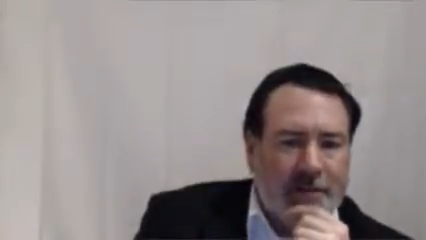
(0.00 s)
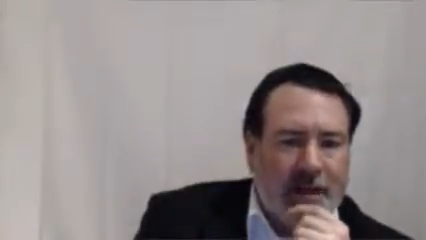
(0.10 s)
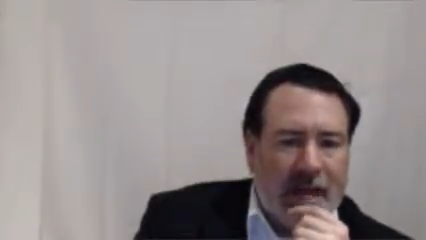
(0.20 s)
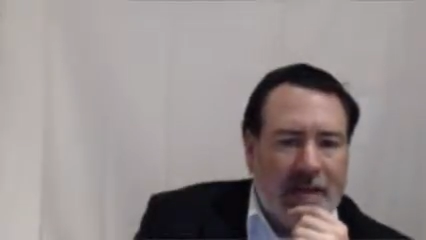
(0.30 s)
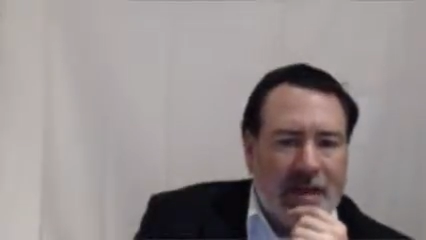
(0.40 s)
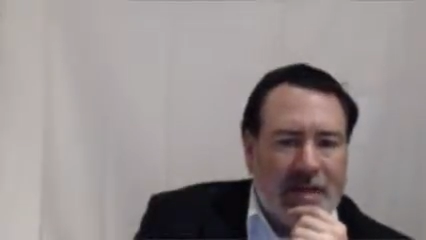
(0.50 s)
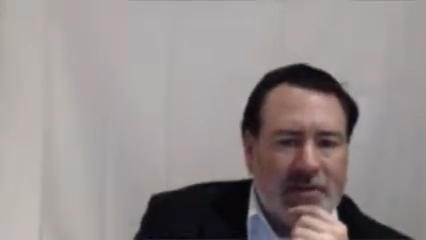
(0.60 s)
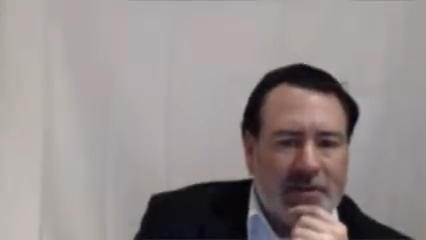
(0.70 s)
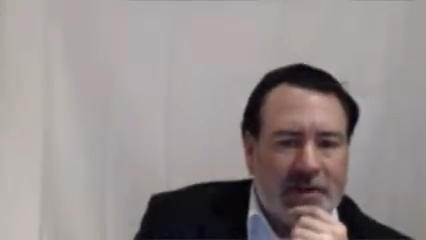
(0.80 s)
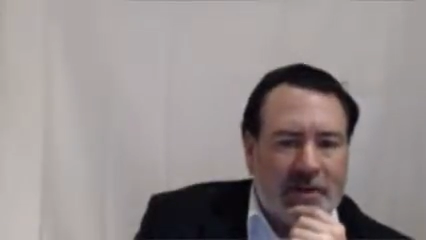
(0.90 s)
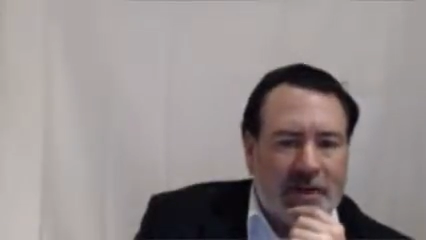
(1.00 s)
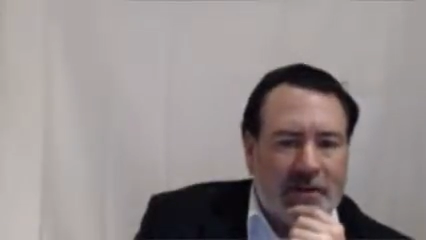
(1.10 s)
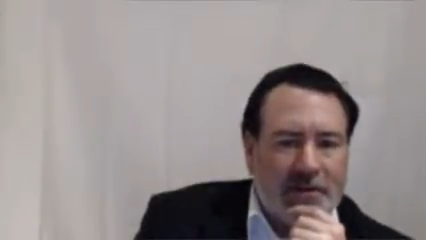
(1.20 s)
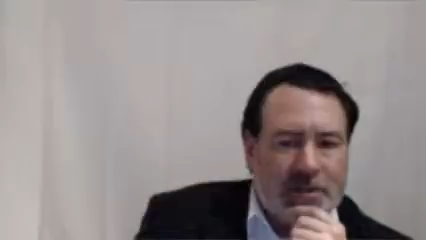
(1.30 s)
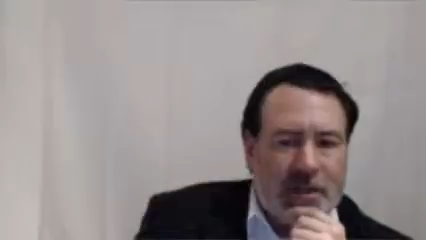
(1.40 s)
They imagined that
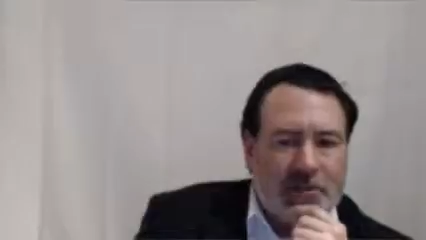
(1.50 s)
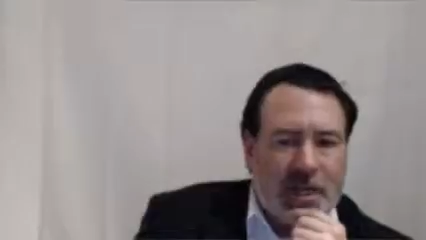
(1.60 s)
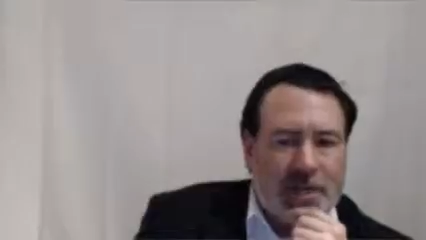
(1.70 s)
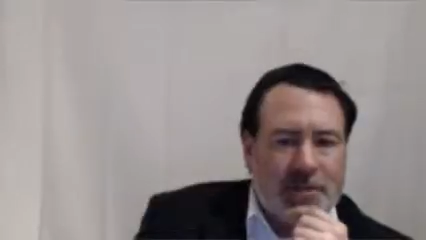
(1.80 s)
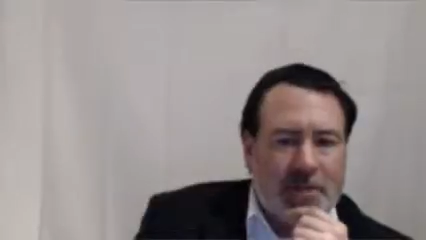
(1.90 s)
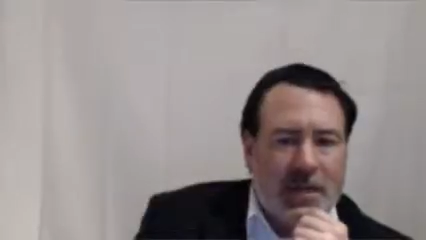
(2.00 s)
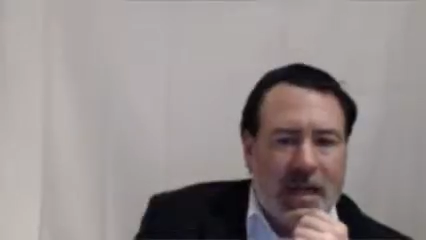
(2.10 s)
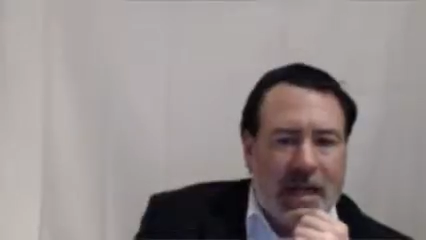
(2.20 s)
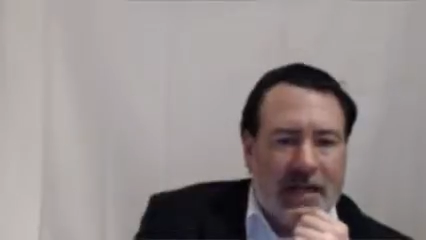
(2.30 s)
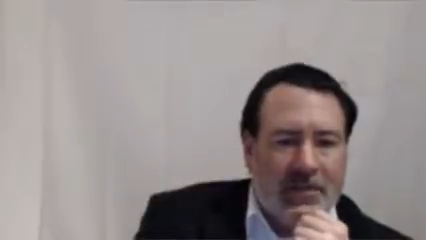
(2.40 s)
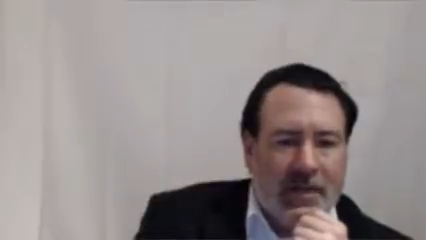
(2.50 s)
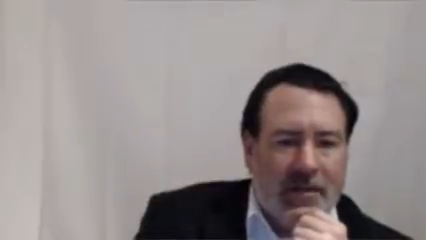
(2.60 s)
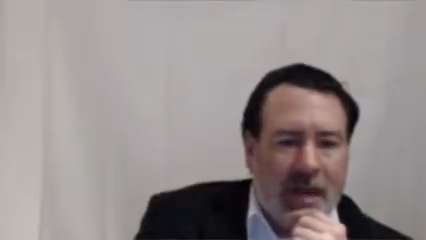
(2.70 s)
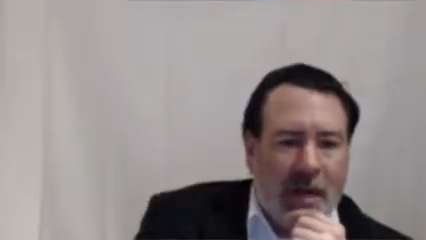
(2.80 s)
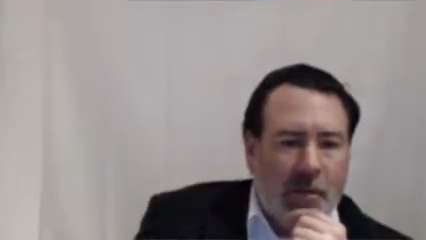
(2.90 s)
there is no judgment, and so
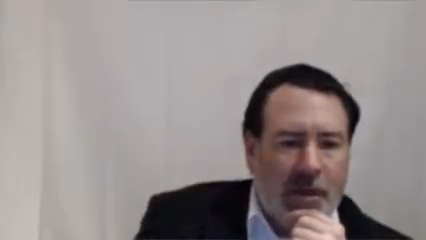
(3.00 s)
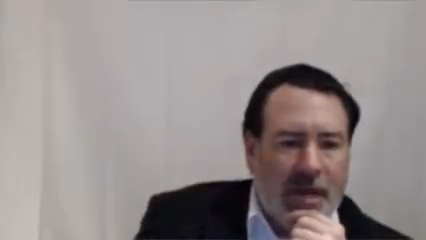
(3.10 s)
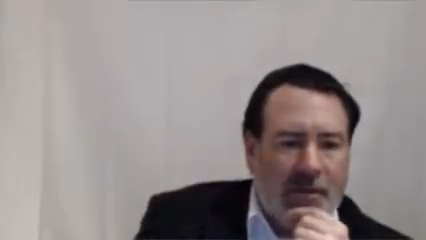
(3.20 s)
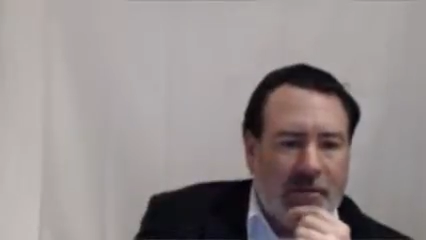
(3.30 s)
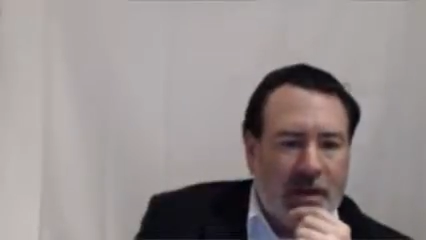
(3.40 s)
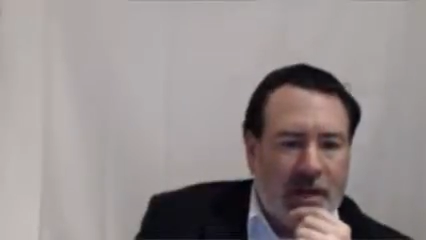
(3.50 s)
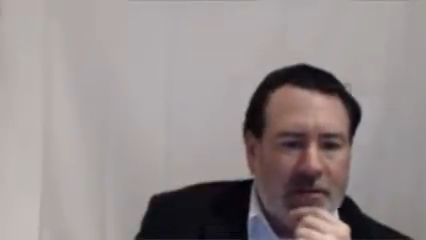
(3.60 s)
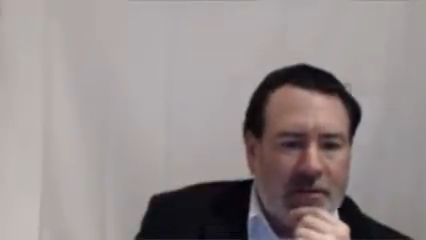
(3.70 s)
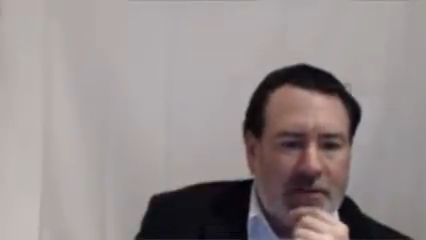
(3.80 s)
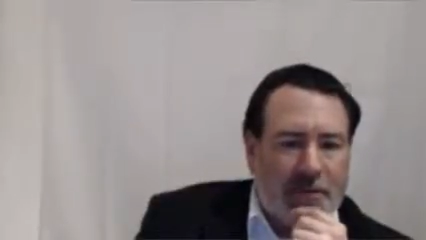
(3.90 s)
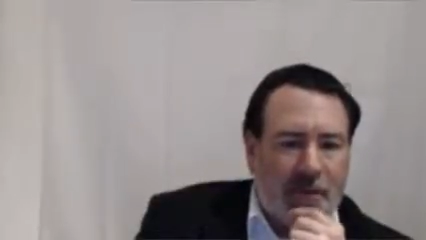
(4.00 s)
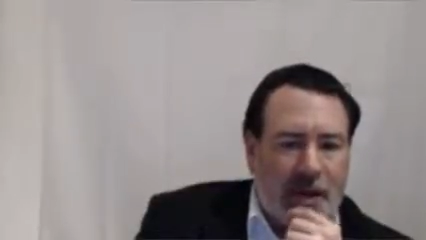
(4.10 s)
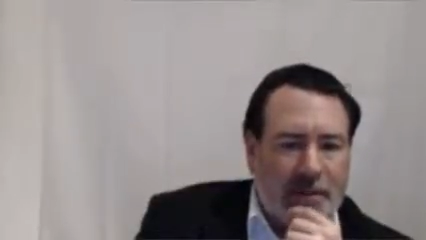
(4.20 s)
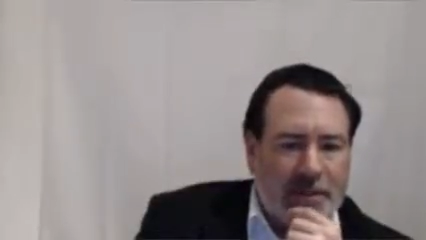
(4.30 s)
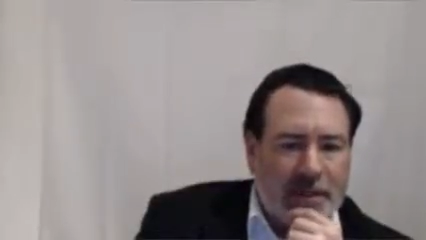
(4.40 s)
they were never even
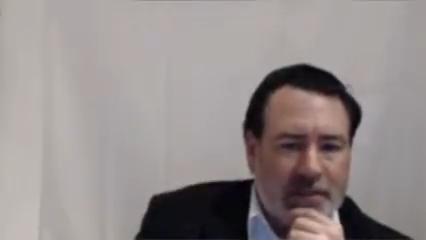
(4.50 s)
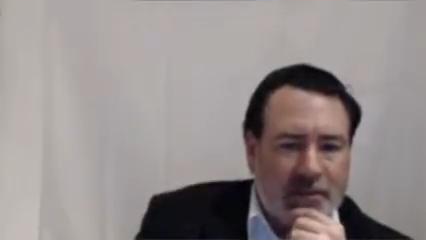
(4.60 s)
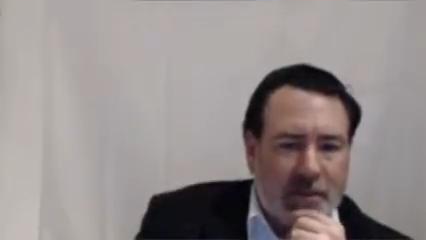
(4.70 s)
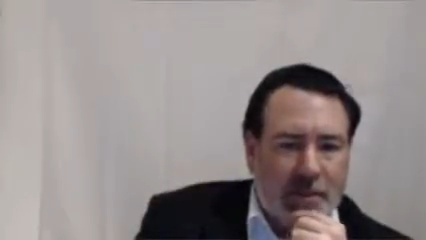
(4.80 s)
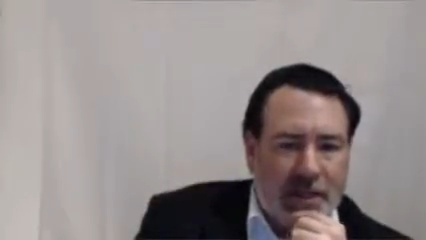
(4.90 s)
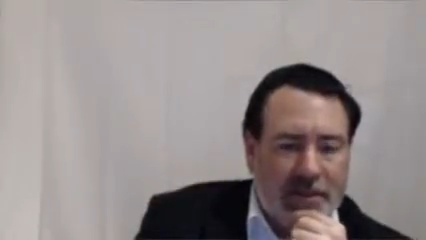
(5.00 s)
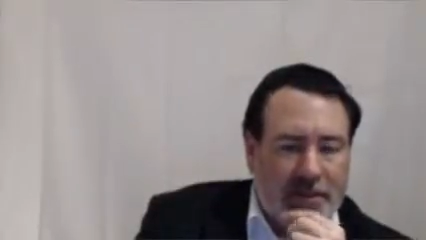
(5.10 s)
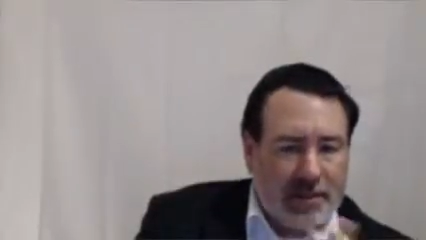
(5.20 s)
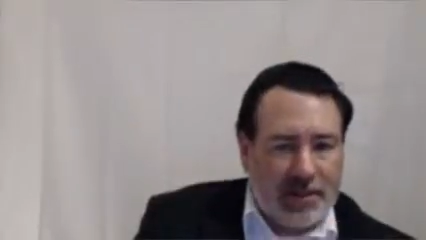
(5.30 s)
frightened into repentance.